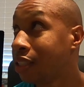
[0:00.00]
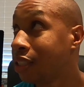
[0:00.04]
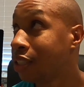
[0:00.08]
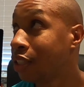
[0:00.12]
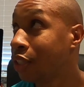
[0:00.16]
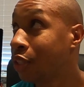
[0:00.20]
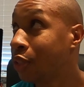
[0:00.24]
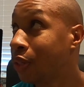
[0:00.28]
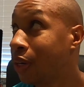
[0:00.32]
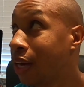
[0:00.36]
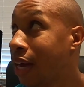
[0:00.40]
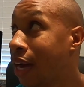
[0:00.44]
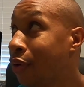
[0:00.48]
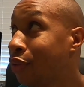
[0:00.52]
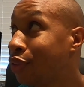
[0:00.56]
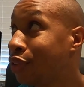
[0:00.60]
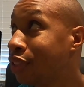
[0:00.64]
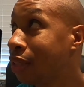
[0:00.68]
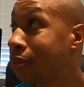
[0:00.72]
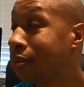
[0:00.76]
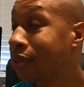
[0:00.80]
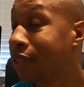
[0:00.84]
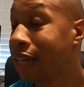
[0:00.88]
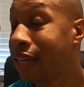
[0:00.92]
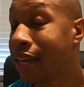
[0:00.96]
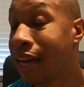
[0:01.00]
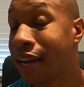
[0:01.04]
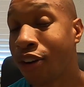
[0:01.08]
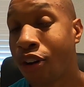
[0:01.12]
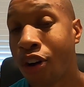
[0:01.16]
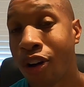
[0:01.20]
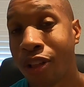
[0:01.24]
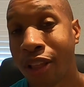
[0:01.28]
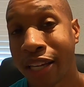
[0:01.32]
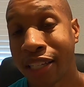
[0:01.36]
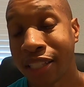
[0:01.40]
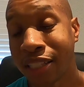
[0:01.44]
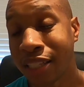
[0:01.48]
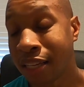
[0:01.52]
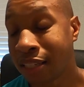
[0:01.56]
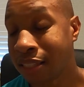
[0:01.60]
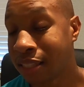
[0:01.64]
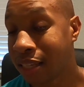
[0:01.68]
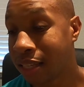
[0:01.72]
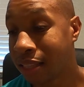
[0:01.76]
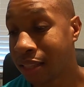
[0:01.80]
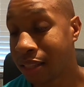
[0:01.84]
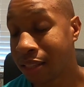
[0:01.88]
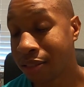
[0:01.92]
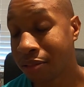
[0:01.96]
So I was just upset. I called Lexi. I
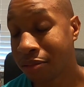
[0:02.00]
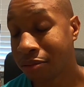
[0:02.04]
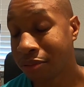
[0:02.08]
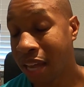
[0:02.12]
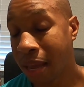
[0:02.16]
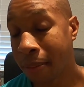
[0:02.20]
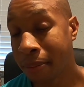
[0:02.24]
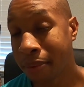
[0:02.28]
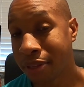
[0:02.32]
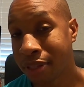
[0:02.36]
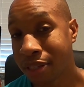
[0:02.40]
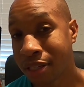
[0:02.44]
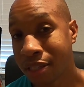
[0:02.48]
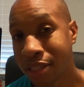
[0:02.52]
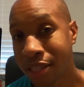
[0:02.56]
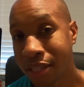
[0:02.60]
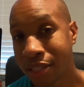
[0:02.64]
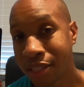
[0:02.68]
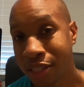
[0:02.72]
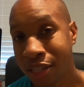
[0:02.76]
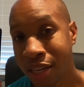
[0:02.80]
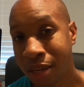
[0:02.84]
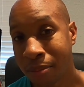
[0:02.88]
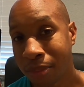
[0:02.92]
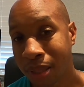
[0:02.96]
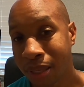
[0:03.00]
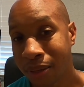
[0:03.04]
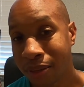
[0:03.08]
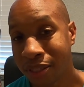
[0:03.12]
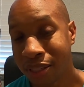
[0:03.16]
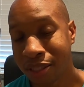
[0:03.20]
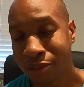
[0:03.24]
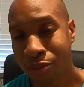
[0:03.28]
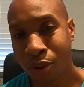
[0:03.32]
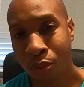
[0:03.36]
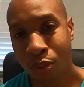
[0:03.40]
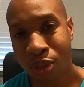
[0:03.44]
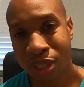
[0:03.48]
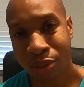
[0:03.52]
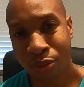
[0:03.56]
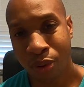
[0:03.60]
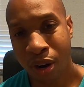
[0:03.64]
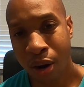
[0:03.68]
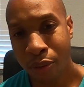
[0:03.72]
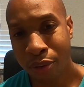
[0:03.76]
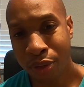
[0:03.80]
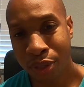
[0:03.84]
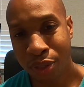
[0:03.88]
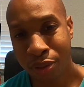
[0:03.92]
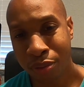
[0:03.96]
said, this is what happened. She said, she can't believe it. She said, well,
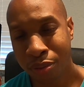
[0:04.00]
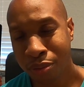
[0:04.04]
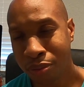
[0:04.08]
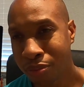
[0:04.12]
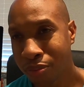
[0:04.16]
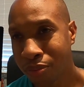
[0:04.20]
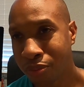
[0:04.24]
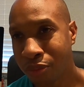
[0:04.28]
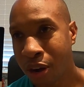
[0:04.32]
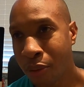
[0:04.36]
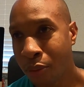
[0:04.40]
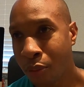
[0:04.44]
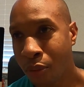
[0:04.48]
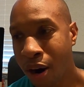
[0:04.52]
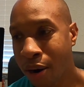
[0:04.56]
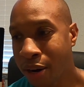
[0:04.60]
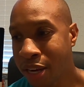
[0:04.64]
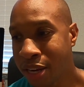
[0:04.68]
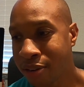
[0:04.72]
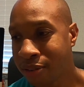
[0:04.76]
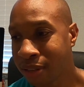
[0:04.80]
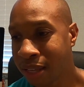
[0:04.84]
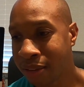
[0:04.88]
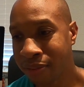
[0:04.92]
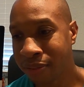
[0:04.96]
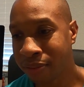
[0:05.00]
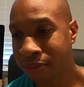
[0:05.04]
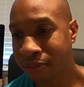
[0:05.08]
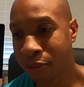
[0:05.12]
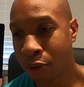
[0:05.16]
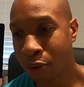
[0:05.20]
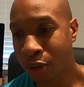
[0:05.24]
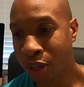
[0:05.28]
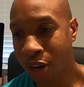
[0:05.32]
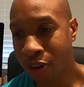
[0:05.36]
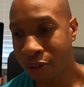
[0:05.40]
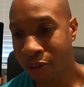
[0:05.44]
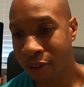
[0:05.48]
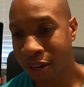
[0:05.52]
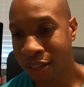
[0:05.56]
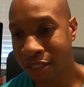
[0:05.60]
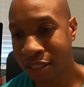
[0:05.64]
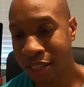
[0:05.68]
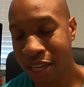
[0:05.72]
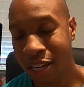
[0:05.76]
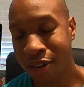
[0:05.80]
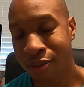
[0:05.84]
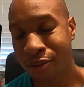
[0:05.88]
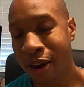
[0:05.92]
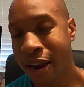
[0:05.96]
why are you even folding over? I was
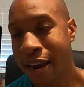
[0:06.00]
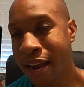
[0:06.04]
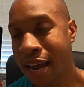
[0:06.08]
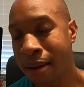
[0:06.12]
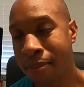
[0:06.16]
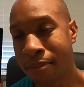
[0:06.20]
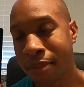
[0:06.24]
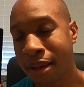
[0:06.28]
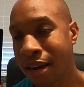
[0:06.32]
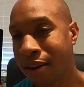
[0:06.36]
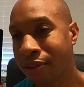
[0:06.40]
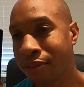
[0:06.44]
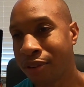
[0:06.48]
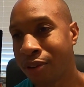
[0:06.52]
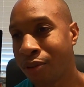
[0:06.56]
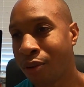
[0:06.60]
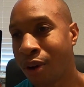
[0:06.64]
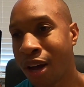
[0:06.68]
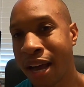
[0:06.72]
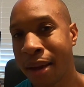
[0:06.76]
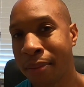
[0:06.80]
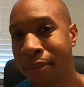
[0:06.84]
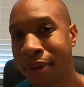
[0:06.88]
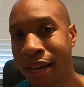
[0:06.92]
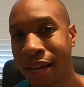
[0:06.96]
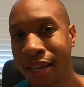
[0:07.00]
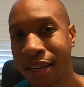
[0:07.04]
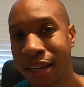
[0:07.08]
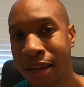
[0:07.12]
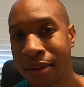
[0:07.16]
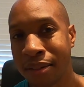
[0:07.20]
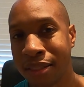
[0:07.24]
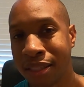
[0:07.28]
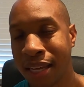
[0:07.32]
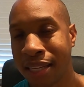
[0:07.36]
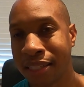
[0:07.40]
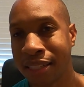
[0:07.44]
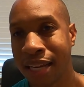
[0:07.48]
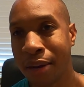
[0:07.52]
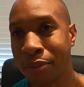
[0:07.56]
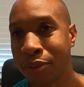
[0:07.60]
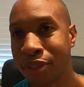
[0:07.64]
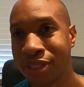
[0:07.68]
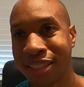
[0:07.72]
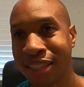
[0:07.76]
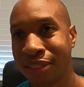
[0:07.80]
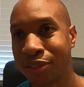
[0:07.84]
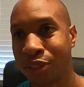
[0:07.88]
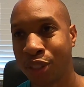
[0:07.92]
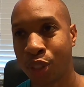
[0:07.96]
like, you're right. I don't know why I'm not. I was
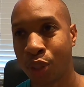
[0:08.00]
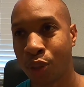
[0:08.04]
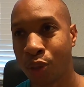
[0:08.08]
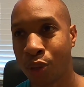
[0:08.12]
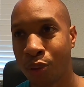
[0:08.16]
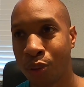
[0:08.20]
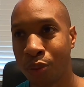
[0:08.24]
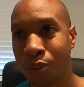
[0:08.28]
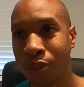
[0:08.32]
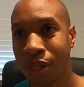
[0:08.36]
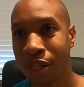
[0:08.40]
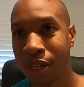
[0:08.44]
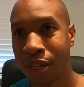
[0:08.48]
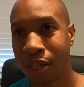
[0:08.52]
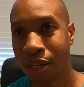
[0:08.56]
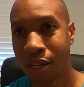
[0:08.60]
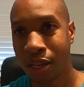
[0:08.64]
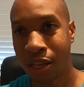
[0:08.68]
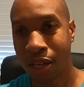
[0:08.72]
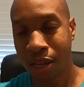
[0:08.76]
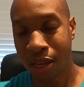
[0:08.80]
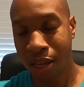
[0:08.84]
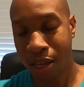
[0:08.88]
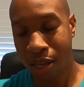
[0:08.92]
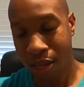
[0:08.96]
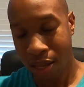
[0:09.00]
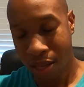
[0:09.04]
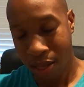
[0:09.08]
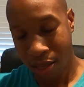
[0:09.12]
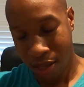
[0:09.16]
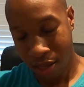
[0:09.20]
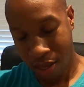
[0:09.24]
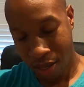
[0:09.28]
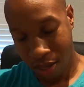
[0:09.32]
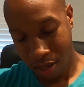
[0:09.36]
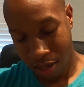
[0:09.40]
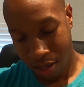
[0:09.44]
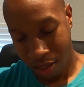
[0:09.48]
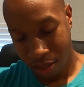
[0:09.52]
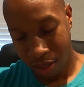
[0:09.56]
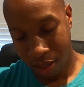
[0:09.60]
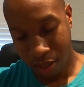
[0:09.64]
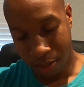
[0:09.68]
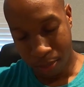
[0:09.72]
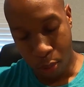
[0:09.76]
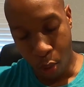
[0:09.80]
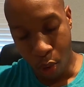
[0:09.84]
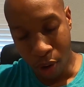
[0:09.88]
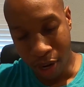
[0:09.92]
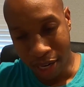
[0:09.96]
just so
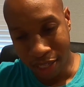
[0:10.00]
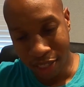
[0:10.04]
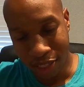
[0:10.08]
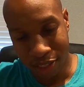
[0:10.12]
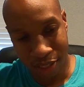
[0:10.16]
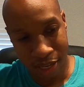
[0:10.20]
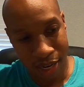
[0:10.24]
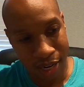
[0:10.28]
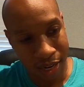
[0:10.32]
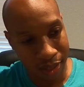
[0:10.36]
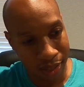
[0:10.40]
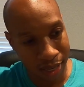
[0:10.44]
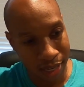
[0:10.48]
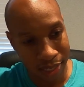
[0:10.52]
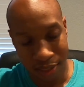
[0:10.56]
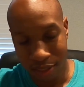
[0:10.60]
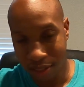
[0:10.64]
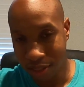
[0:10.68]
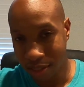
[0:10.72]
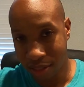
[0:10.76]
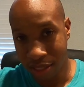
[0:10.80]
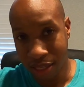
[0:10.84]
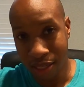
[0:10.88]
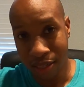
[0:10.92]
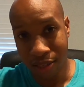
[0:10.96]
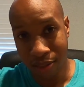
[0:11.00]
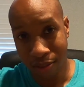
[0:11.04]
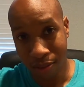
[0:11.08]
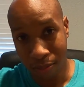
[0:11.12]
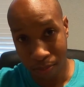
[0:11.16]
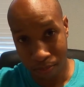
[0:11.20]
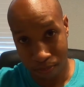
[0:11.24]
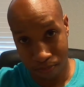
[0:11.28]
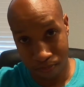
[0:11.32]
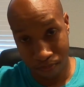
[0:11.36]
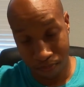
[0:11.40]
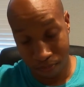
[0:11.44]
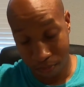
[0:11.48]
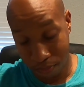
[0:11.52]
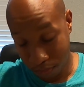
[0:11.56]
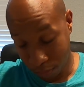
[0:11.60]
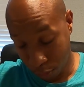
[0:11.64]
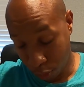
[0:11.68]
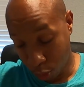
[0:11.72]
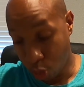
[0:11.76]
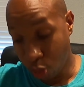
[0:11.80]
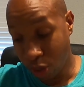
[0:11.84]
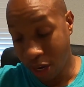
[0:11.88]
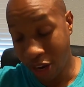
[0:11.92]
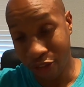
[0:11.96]
disappointed. I just kind of like just needed to
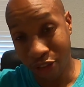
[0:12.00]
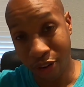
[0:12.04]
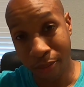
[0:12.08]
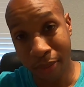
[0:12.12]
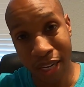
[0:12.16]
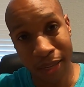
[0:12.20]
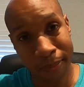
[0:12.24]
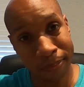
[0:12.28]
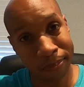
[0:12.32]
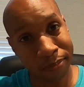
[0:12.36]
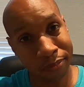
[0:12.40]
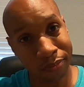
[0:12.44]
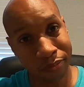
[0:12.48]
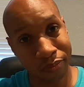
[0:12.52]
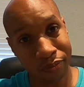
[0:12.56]
cool down for a minute.